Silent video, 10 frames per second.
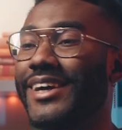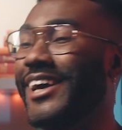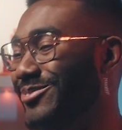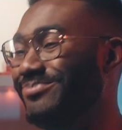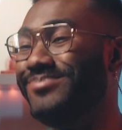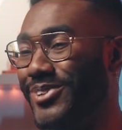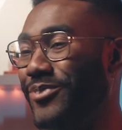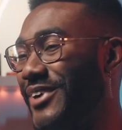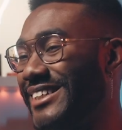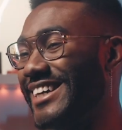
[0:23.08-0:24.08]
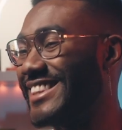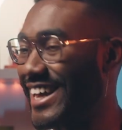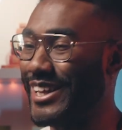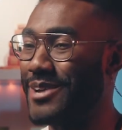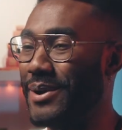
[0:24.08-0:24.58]
And don't forget to hit
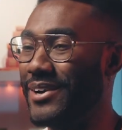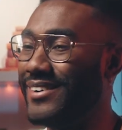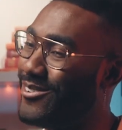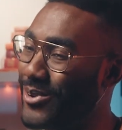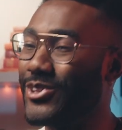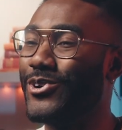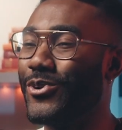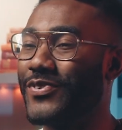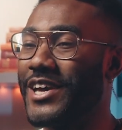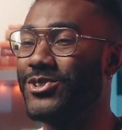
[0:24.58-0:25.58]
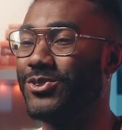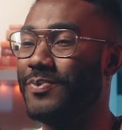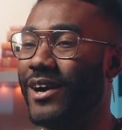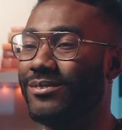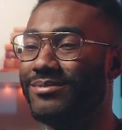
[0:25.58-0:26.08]
that like button and ring the notifications
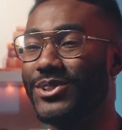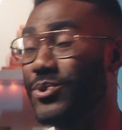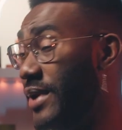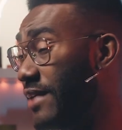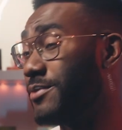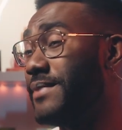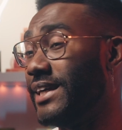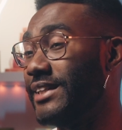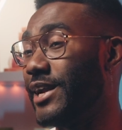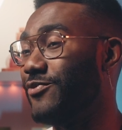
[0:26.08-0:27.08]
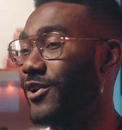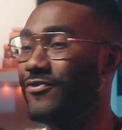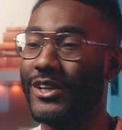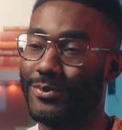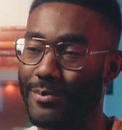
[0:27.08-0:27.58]
bell so you never miss any of our
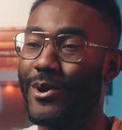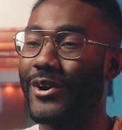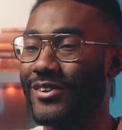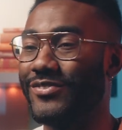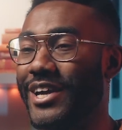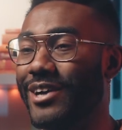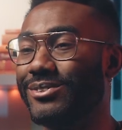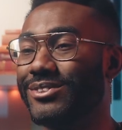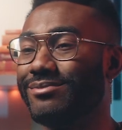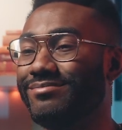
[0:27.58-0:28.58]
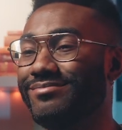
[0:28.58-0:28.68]
Facebook marketing videos.